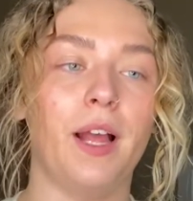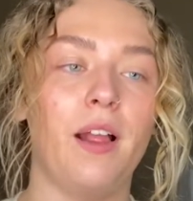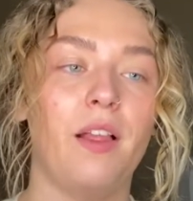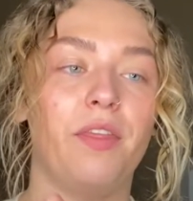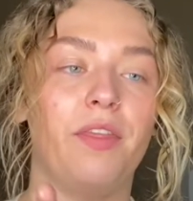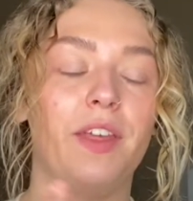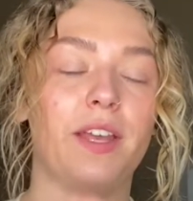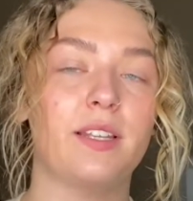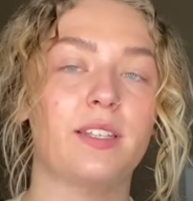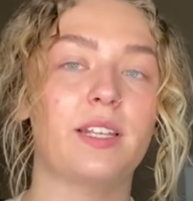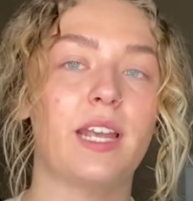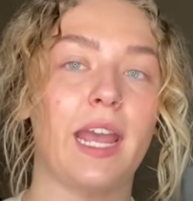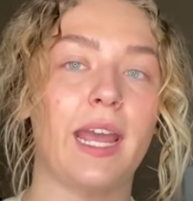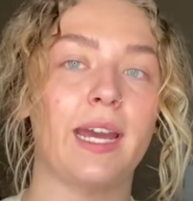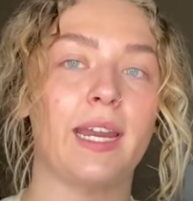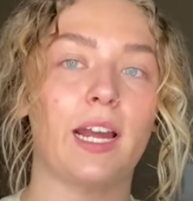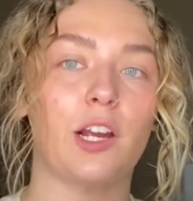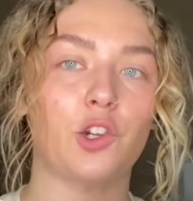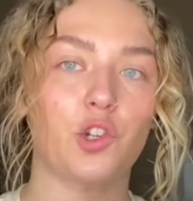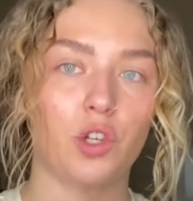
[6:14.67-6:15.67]
This
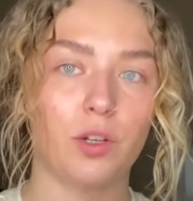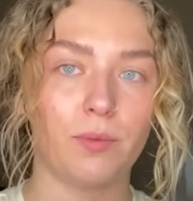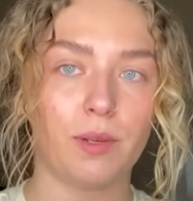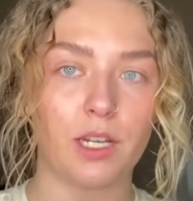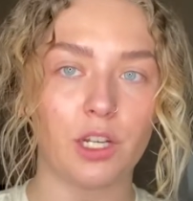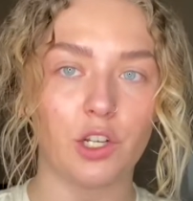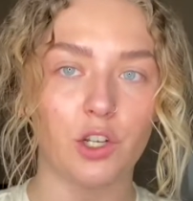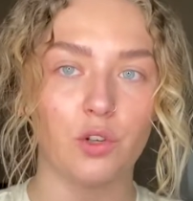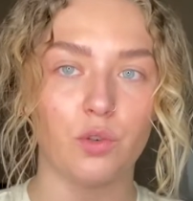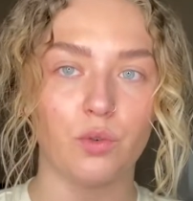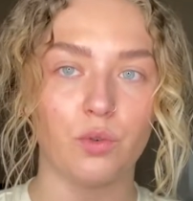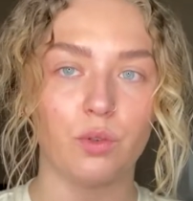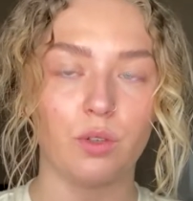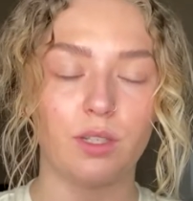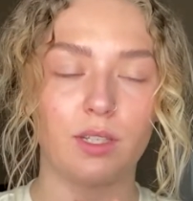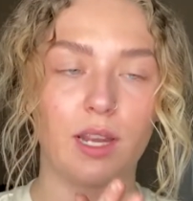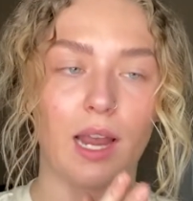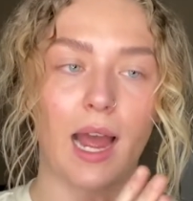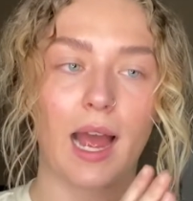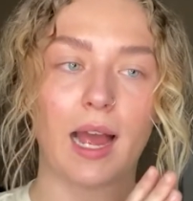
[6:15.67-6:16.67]
can actually be
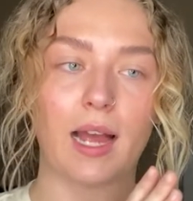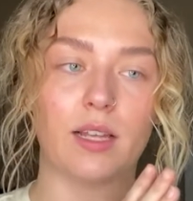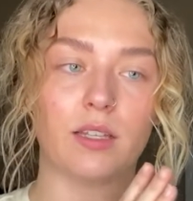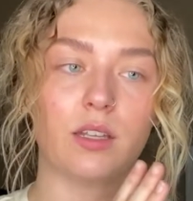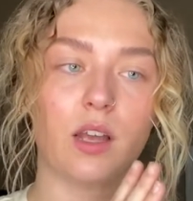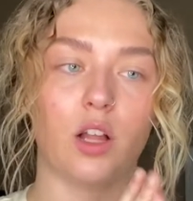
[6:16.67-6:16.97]
used as